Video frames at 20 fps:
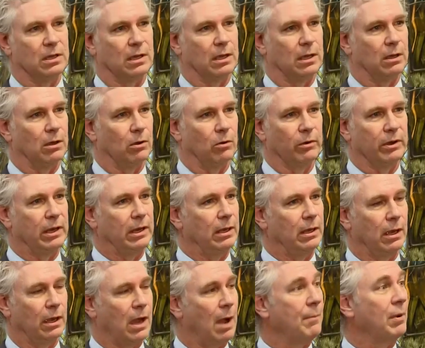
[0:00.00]
Attorneys for
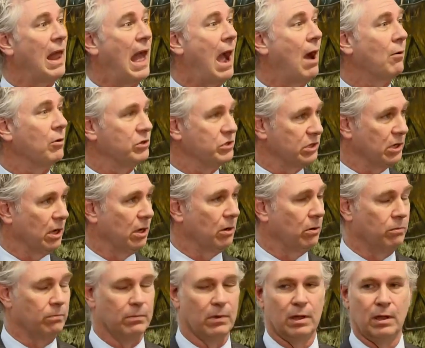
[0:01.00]
Bailey's family
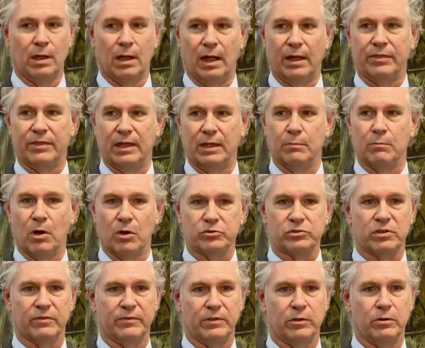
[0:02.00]
reviewed the police
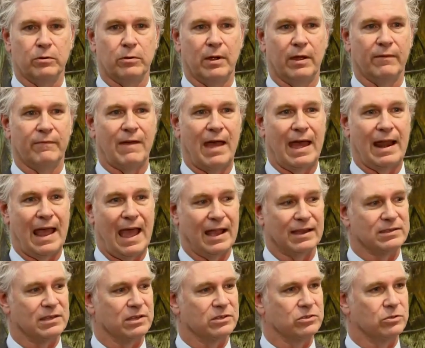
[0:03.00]
body worn camera
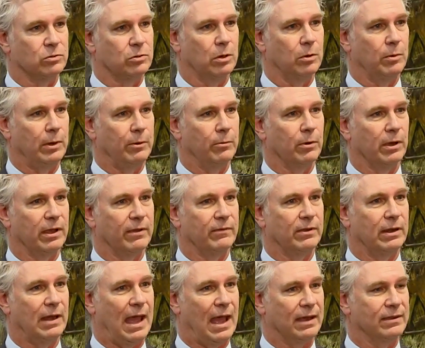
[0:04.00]
video. We were
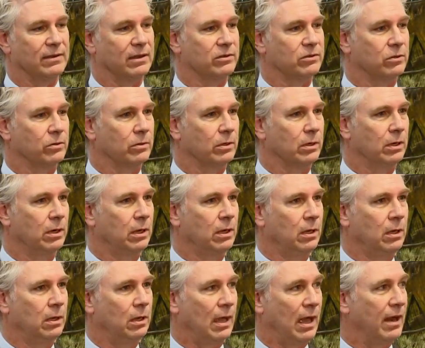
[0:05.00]
given access to it
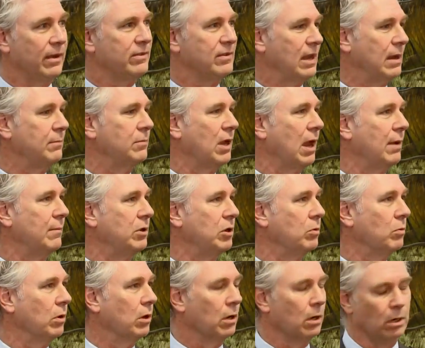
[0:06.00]
at the same time you
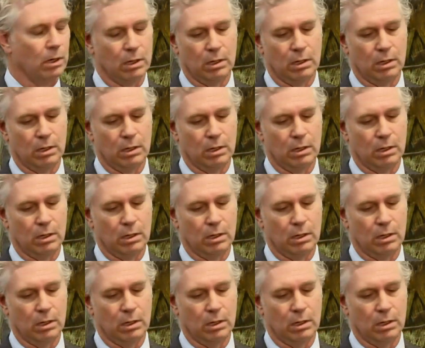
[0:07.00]
were.